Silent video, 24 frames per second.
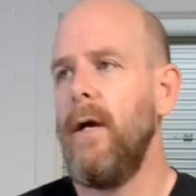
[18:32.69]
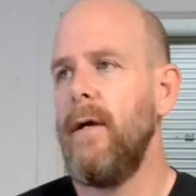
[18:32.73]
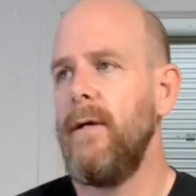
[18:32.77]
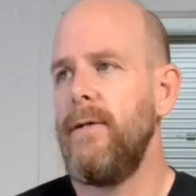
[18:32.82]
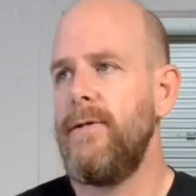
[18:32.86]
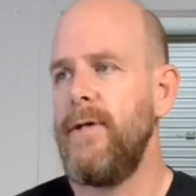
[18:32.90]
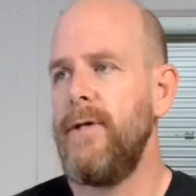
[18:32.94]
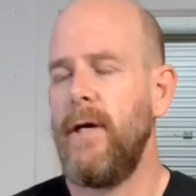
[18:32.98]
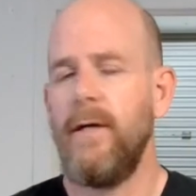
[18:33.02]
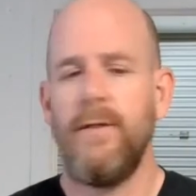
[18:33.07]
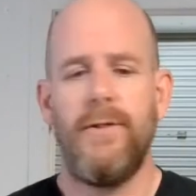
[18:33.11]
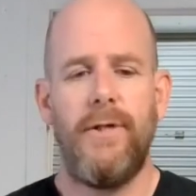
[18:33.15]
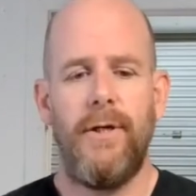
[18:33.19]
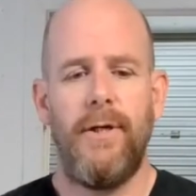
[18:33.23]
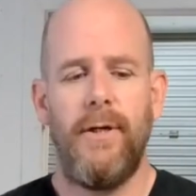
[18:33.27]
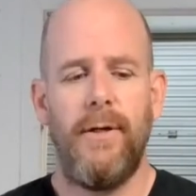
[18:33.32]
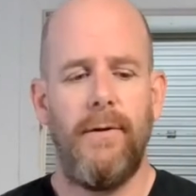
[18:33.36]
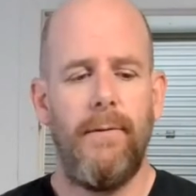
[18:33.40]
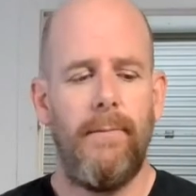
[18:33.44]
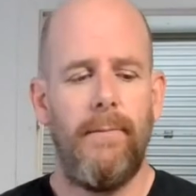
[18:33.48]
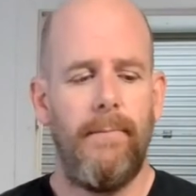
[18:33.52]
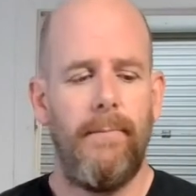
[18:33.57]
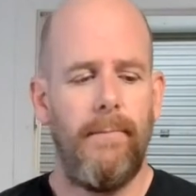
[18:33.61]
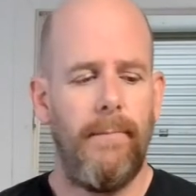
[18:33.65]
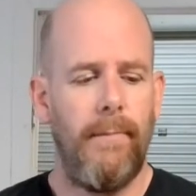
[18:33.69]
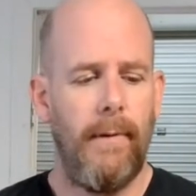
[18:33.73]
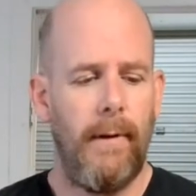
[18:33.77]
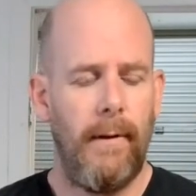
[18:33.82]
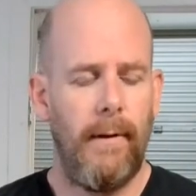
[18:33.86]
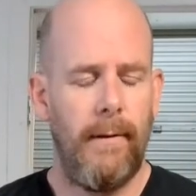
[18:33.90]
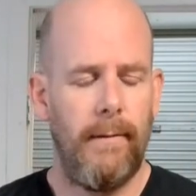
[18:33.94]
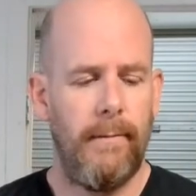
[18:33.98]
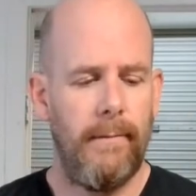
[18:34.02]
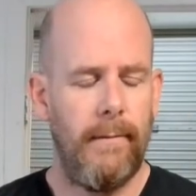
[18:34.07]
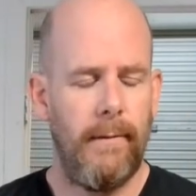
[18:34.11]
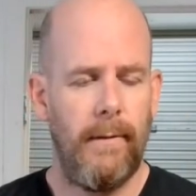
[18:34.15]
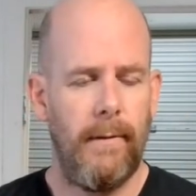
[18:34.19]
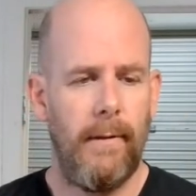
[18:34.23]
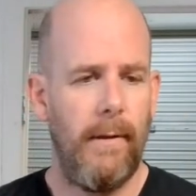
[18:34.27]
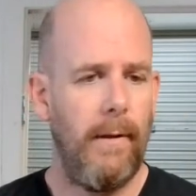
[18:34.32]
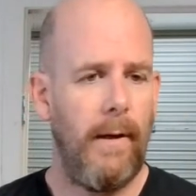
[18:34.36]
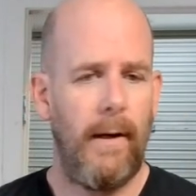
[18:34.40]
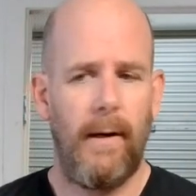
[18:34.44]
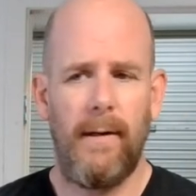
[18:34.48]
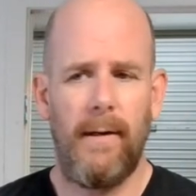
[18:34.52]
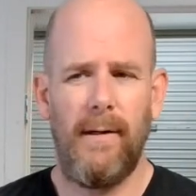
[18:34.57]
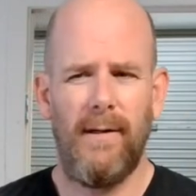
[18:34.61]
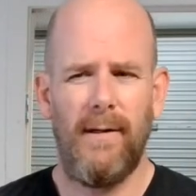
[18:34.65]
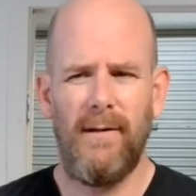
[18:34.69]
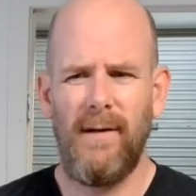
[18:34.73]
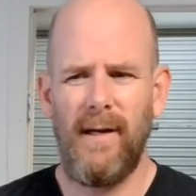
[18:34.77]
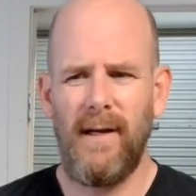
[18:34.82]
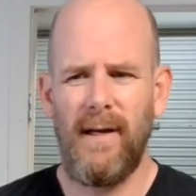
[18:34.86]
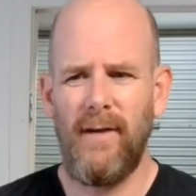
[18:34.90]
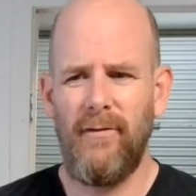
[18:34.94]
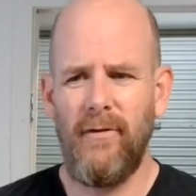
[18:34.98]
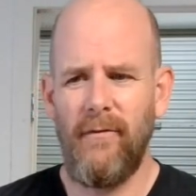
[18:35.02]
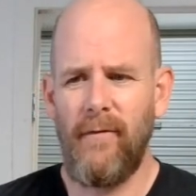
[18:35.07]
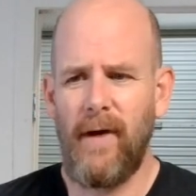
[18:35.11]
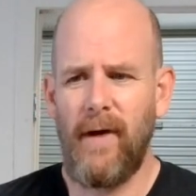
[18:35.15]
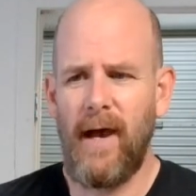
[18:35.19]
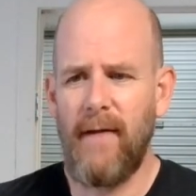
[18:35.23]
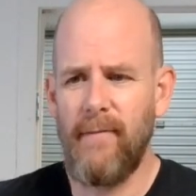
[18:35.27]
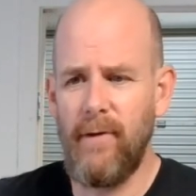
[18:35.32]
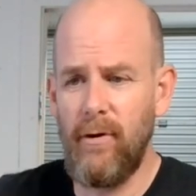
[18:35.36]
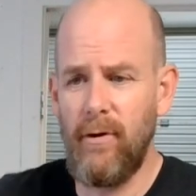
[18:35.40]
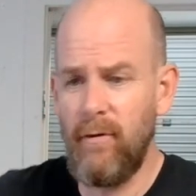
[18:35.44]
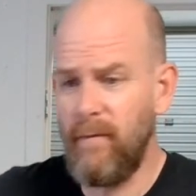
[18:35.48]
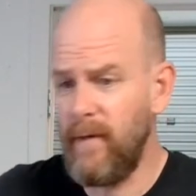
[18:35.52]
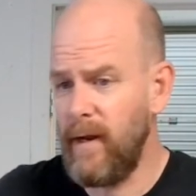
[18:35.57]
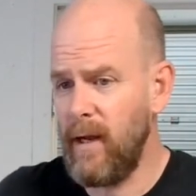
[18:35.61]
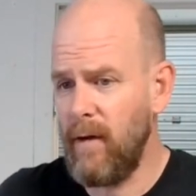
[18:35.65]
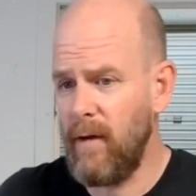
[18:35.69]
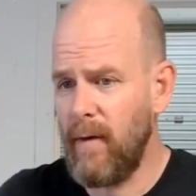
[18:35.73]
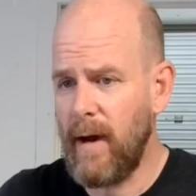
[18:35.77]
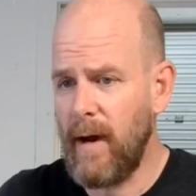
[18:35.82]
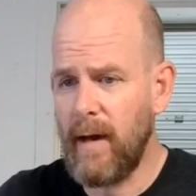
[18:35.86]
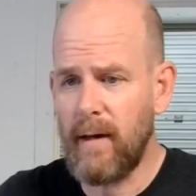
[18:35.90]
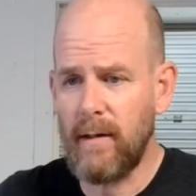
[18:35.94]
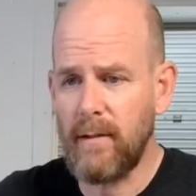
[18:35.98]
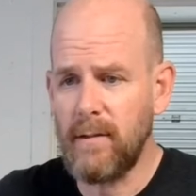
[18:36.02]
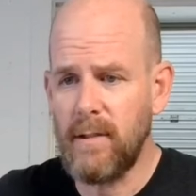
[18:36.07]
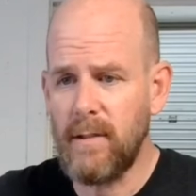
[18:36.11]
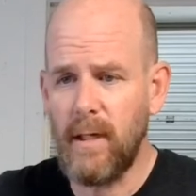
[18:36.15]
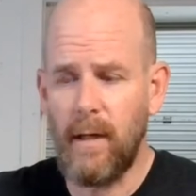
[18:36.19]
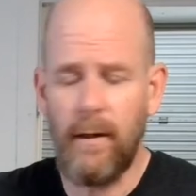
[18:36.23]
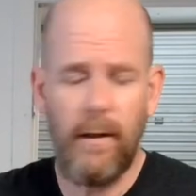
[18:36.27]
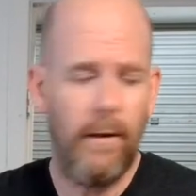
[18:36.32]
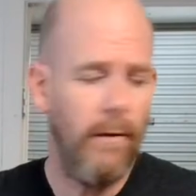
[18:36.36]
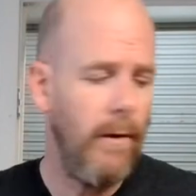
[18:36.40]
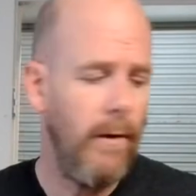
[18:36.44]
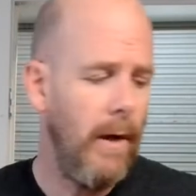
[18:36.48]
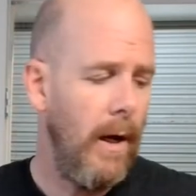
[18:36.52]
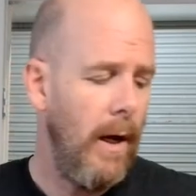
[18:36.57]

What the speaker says: It tells you, I don't know, I guess if I have a new video out, it'll tell you.